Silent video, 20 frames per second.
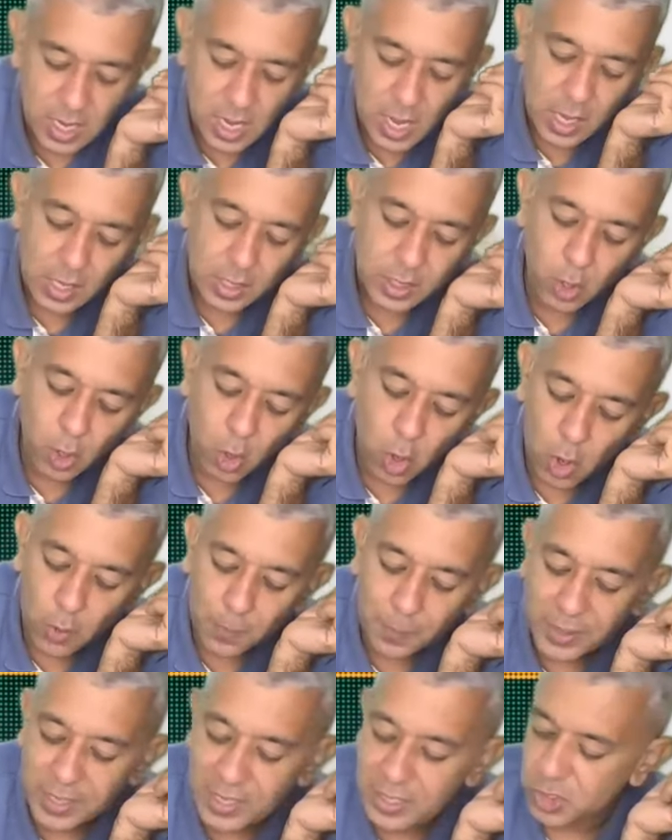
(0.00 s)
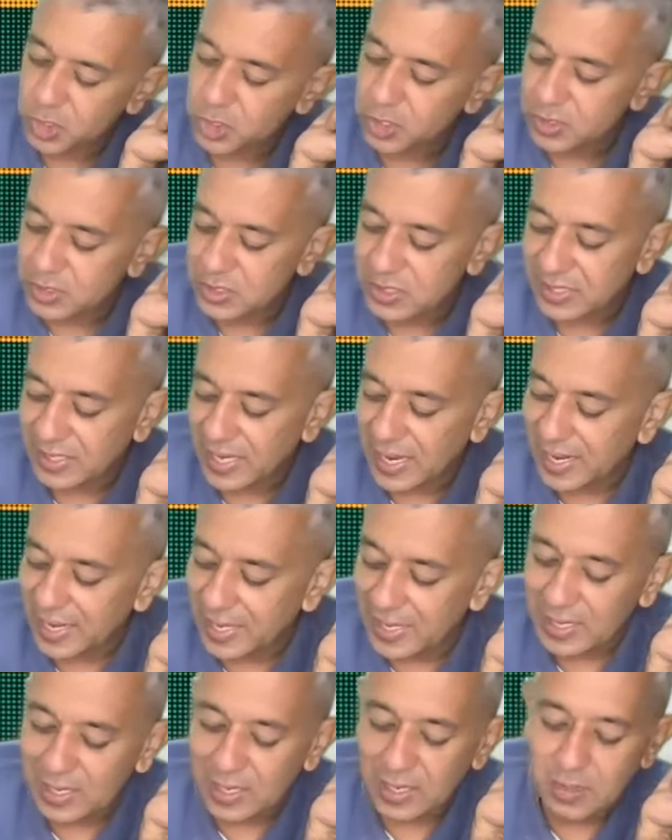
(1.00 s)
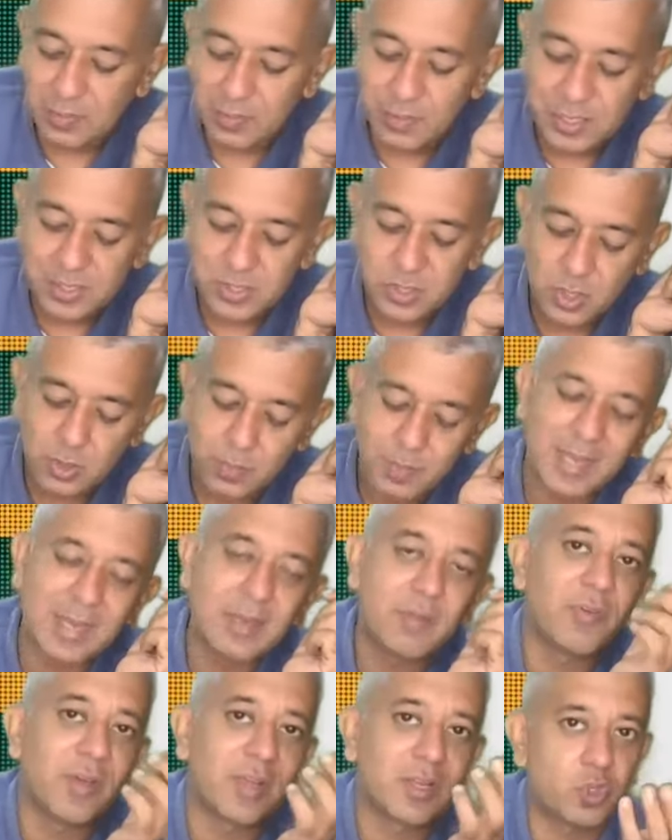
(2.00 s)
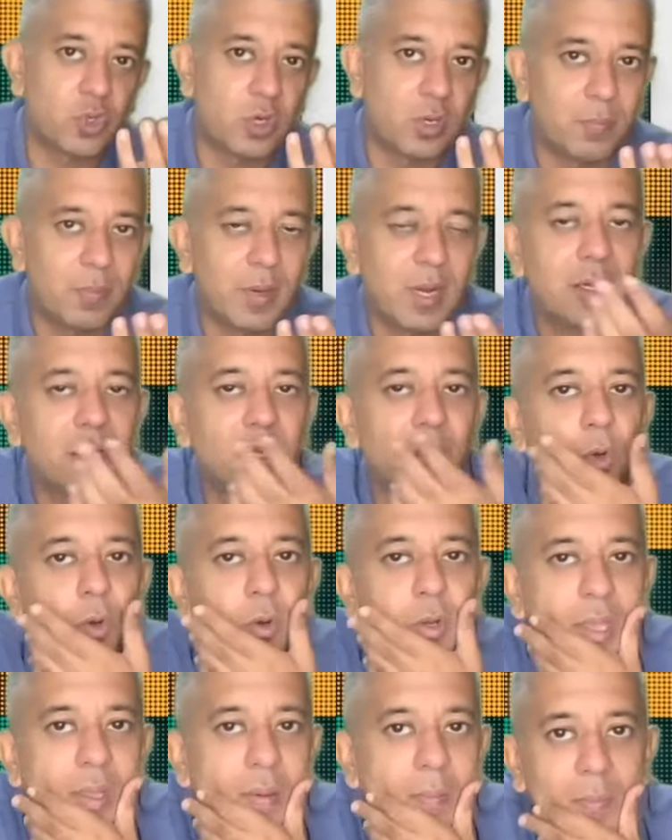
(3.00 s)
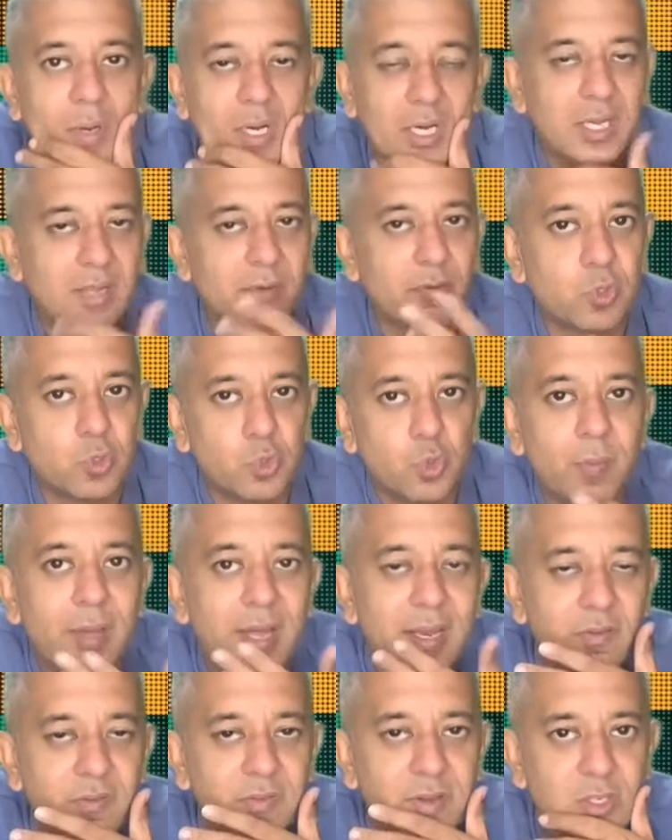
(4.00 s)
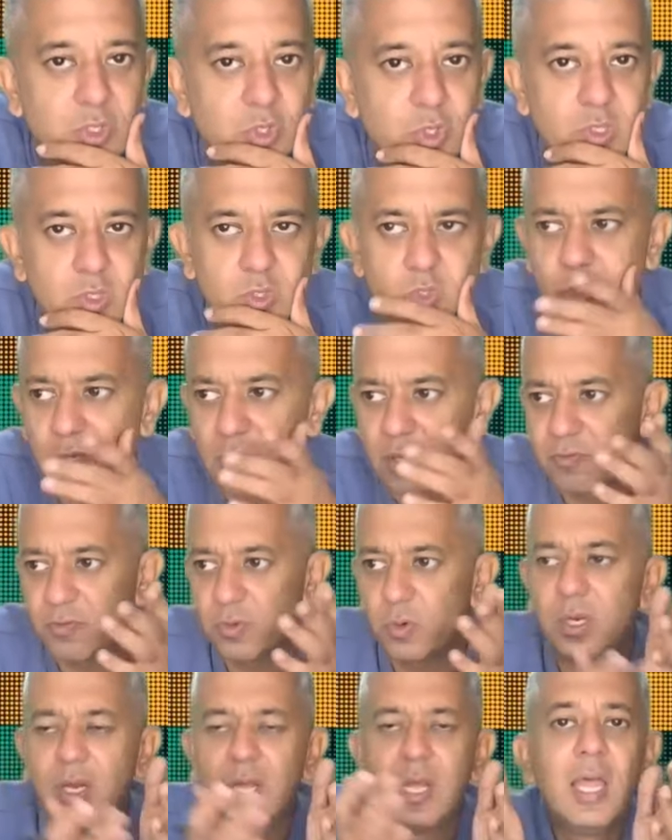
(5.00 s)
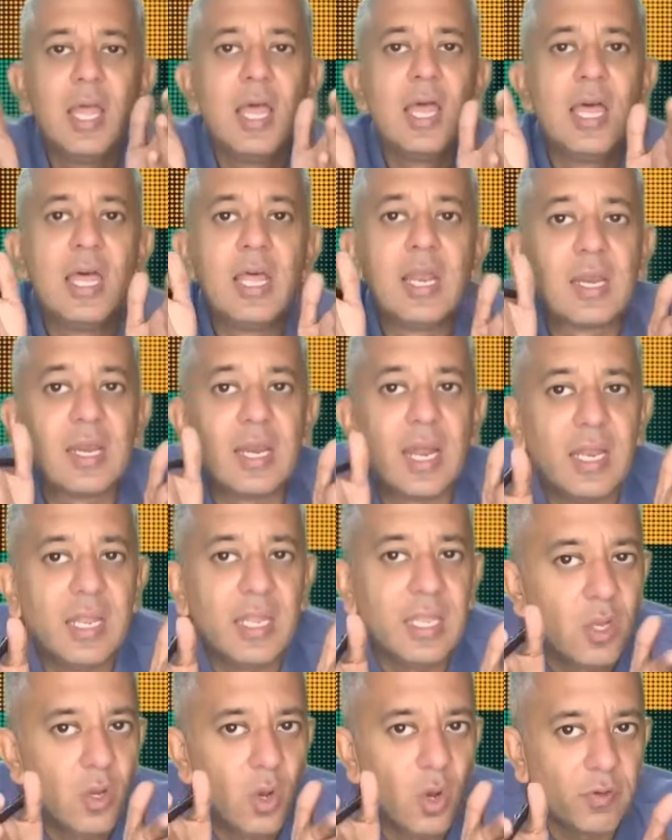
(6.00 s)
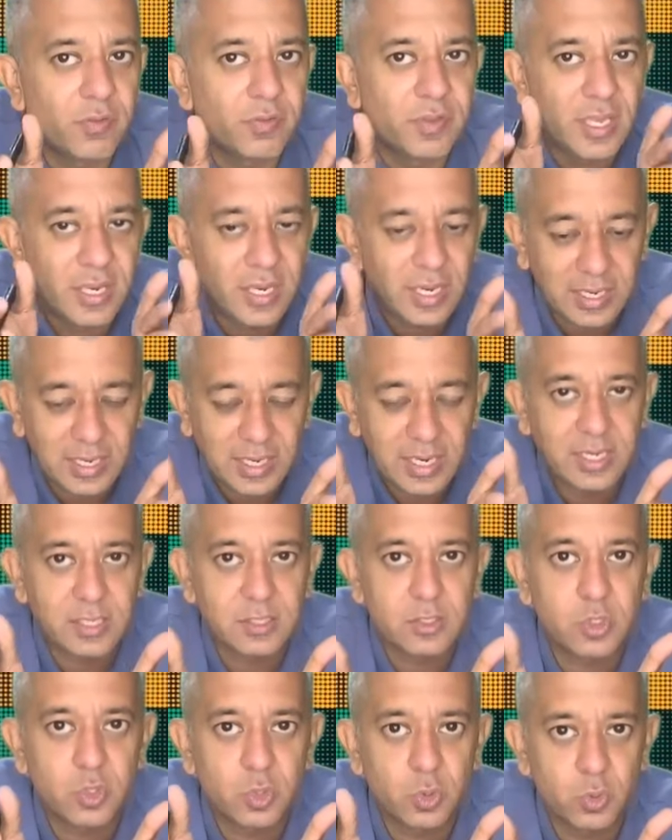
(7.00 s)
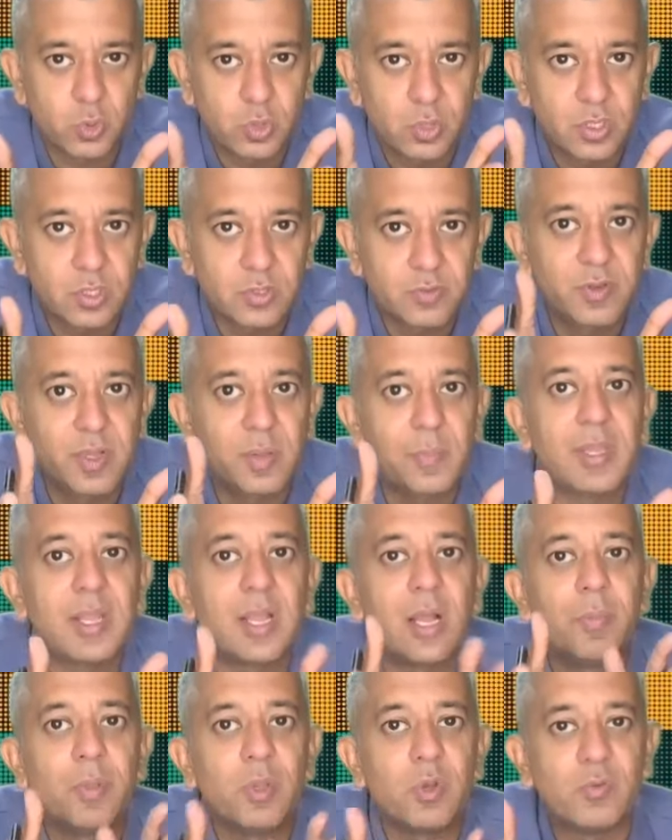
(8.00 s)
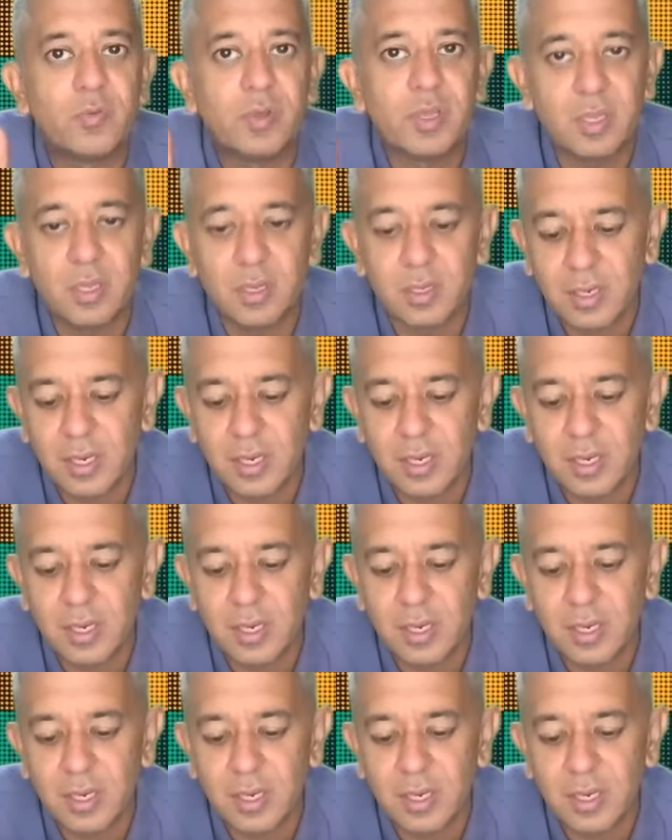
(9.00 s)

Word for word: Now operations technically means your manufacturing part. Okay, but there was no manufacturing. So therefore, running of the retail stores will be coming over here.